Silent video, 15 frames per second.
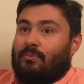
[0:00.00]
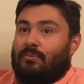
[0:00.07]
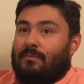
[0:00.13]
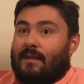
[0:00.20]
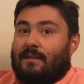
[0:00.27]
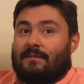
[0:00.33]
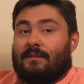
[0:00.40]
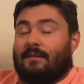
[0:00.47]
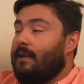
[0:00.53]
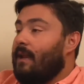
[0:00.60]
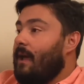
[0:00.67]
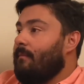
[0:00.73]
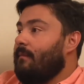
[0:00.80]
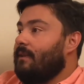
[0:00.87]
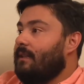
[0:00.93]
That's a
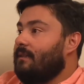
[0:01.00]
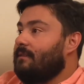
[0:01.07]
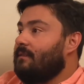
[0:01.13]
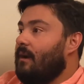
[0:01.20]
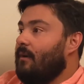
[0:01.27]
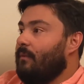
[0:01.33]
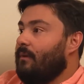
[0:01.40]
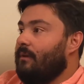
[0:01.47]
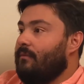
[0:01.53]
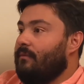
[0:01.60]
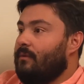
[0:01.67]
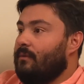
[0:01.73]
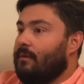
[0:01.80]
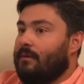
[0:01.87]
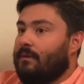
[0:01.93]
dynamic. That's how
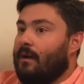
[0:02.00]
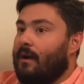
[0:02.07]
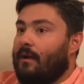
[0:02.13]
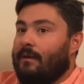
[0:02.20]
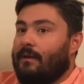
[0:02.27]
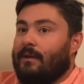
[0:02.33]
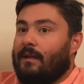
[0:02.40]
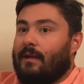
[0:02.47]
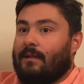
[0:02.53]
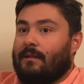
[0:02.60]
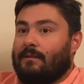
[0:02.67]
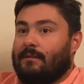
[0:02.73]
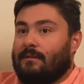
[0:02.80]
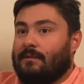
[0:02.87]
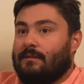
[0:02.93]
we've done it,
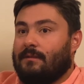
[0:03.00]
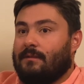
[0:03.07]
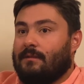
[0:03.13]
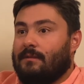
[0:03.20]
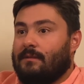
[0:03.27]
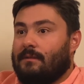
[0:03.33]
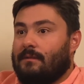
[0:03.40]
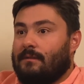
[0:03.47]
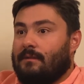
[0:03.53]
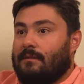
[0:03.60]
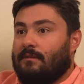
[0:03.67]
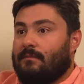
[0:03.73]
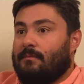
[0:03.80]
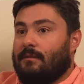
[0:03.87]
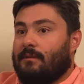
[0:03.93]
and
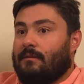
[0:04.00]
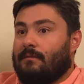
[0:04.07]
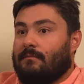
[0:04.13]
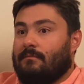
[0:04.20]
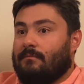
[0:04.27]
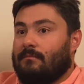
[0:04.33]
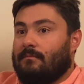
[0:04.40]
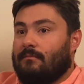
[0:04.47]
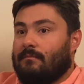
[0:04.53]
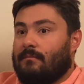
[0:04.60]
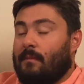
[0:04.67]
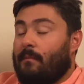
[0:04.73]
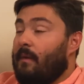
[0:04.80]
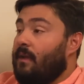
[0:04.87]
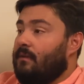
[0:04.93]
it's been
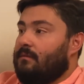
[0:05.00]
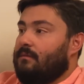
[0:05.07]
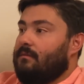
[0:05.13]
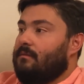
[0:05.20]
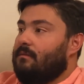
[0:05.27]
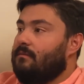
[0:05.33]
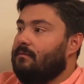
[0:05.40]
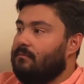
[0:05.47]
the best.